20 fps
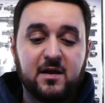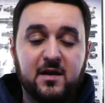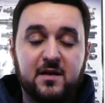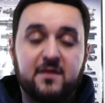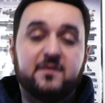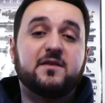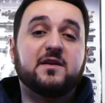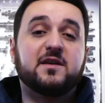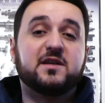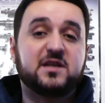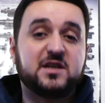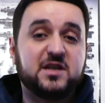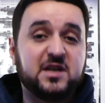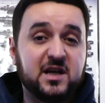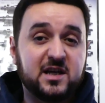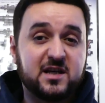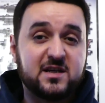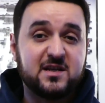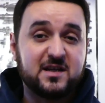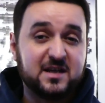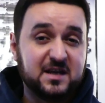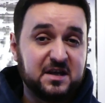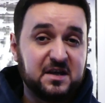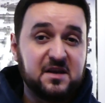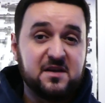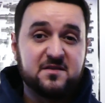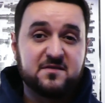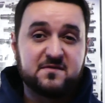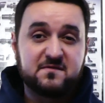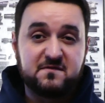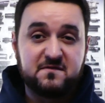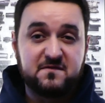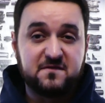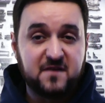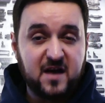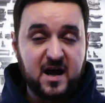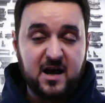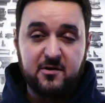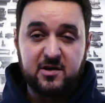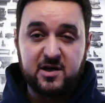The kick is
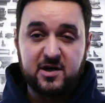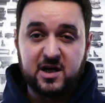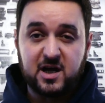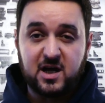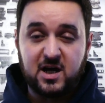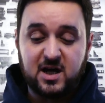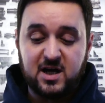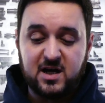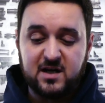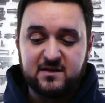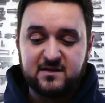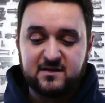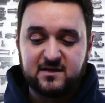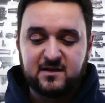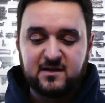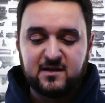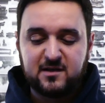very hard.